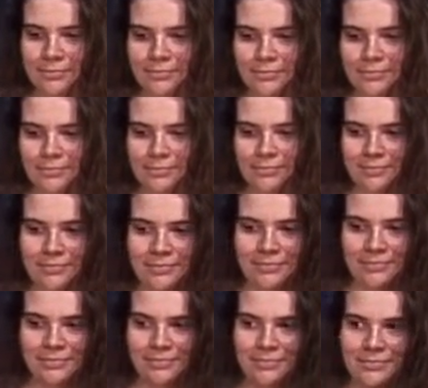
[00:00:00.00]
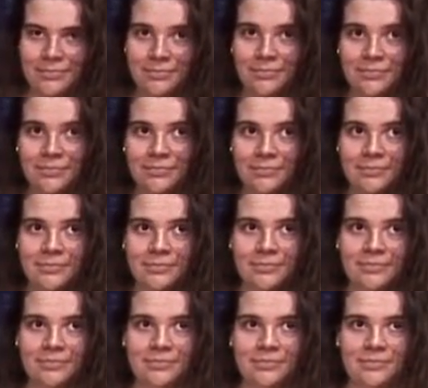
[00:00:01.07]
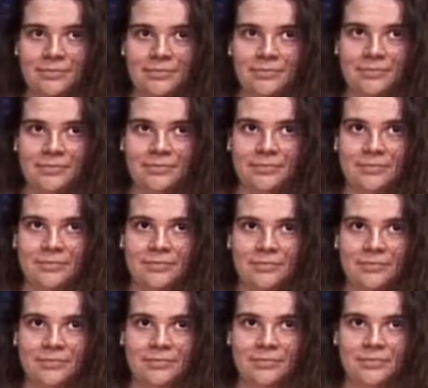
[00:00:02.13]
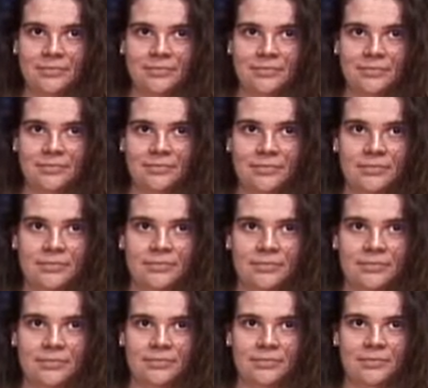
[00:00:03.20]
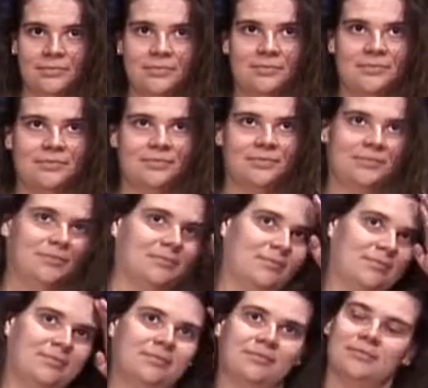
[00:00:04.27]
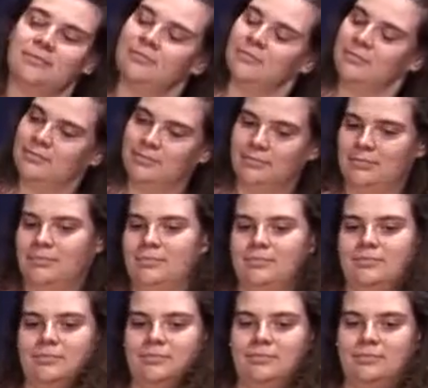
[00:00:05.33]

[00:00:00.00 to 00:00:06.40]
This person isn't speaking.